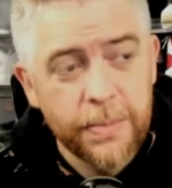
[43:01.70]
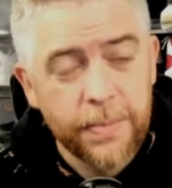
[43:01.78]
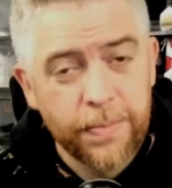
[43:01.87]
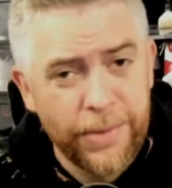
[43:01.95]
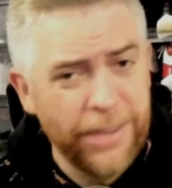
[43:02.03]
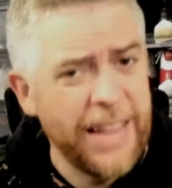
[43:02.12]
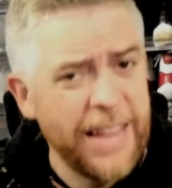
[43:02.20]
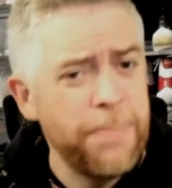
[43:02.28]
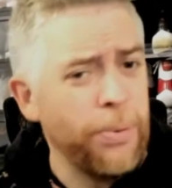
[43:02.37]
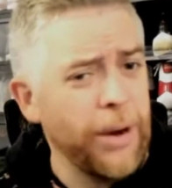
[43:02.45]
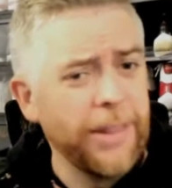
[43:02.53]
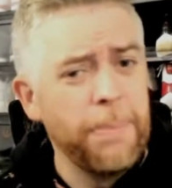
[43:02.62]
Does
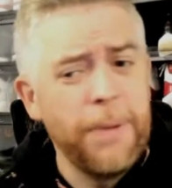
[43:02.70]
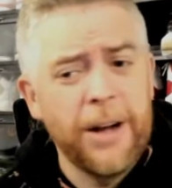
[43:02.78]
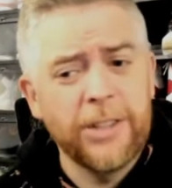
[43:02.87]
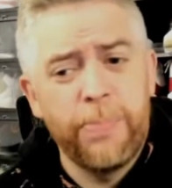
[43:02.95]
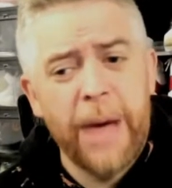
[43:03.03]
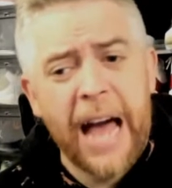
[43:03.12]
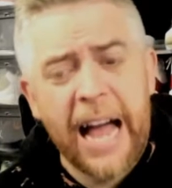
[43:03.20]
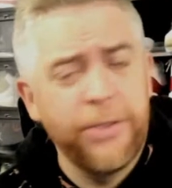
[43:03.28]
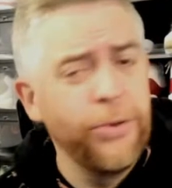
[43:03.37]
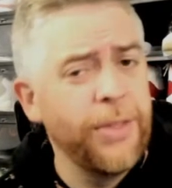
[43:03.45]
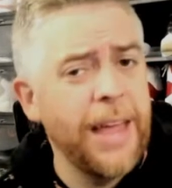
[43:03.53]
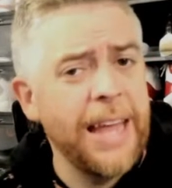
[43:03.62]
that bring the Bucks back?
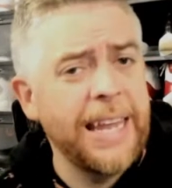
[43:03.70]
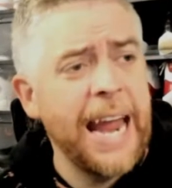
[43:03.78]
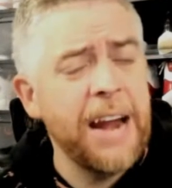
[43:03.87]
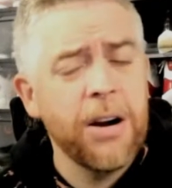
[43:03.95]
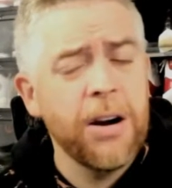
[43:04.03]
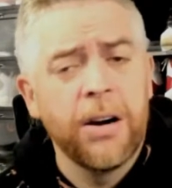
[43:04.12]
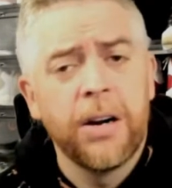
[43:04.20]
Do they care?